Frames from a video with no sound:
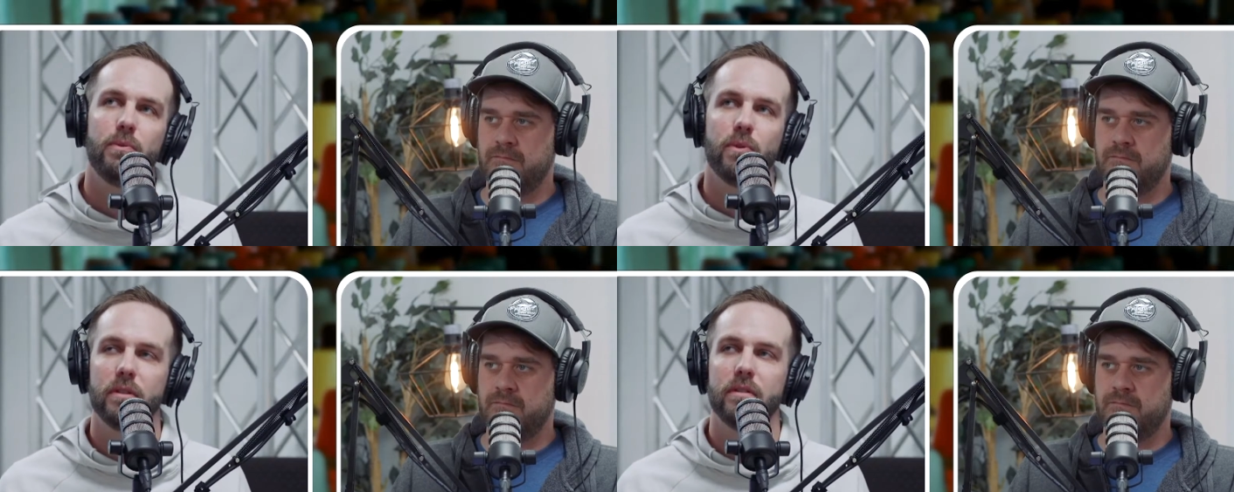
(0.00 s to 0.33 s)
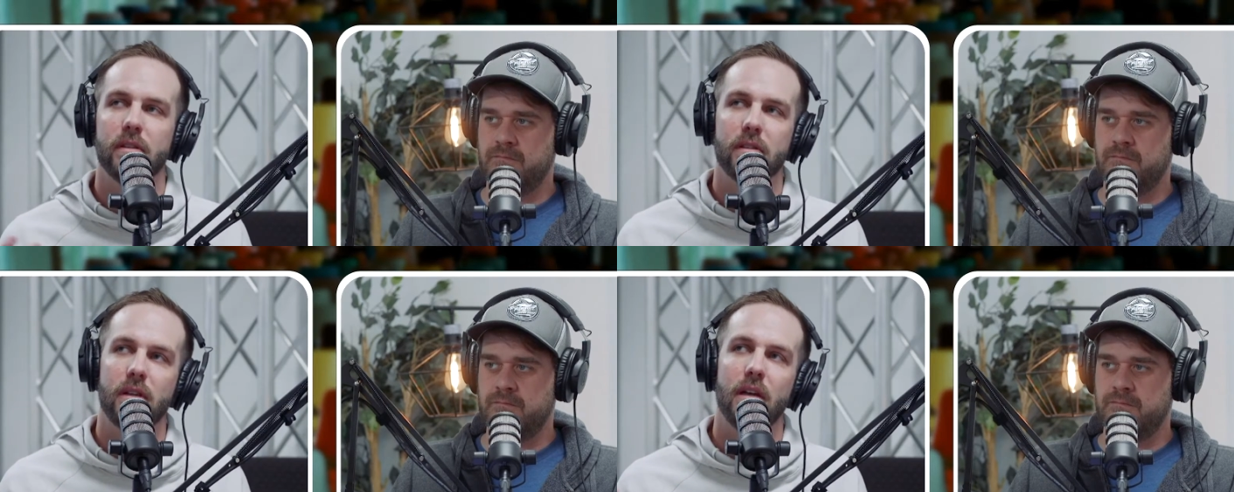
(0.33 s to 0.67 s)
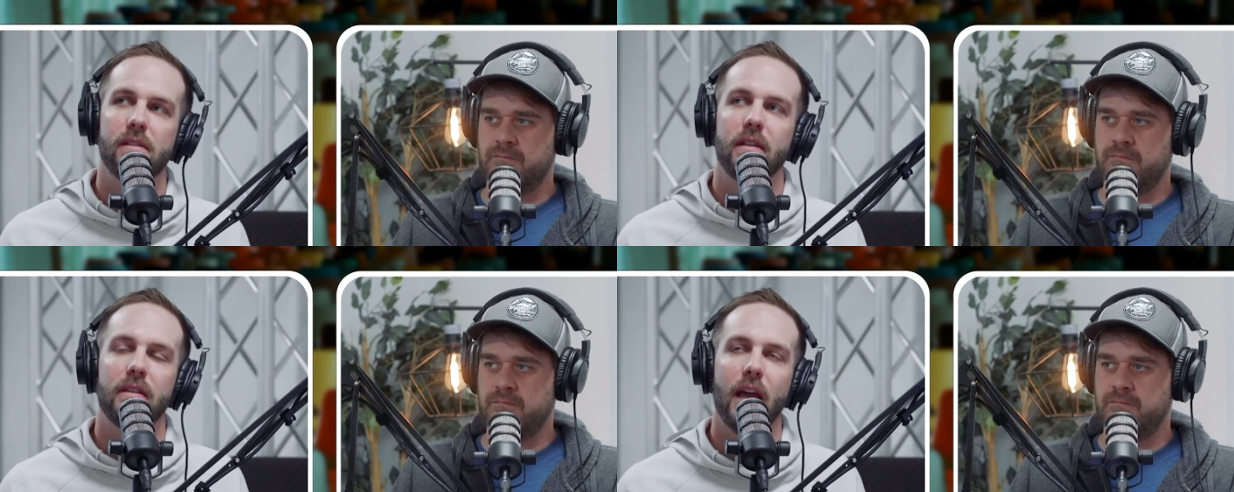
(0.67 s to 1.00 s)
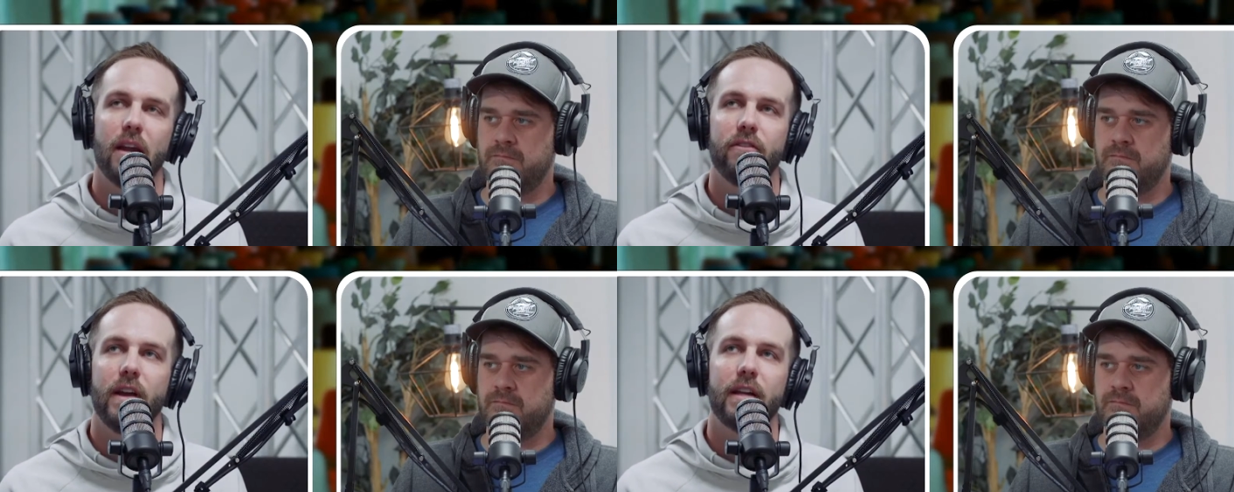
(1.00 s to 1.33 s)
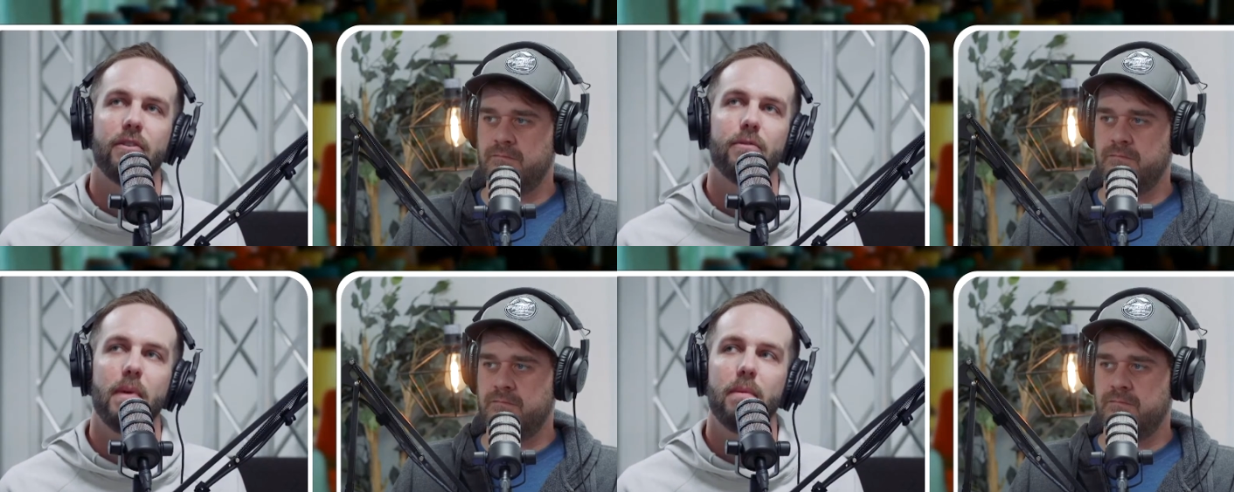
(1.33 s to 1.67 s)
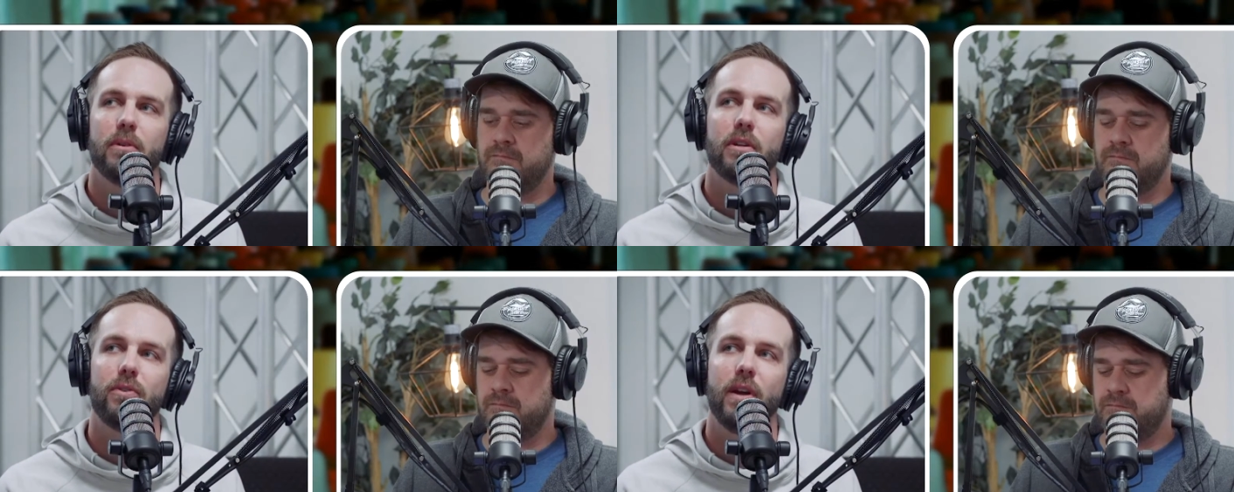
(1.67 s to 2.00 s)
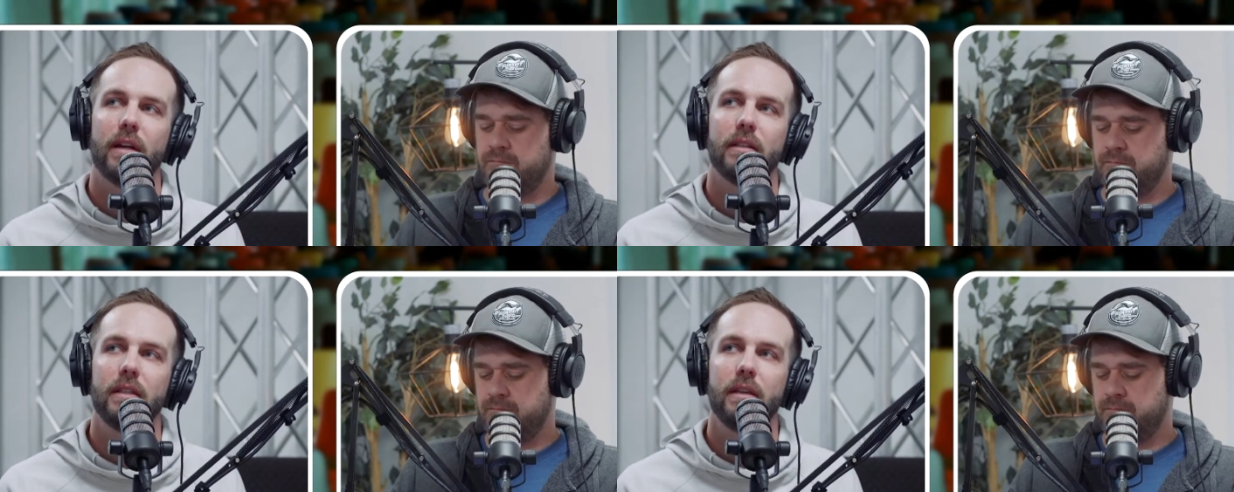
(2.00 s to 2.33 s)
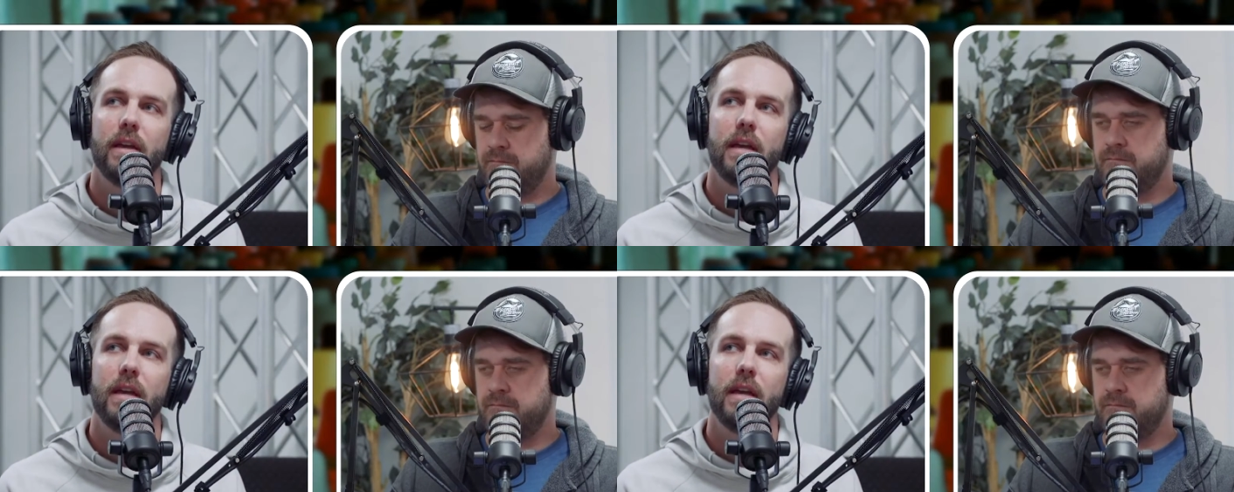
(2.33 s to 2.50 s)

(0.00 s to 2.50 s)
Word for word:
Speaker 1: were discussing that, if I can remember correctly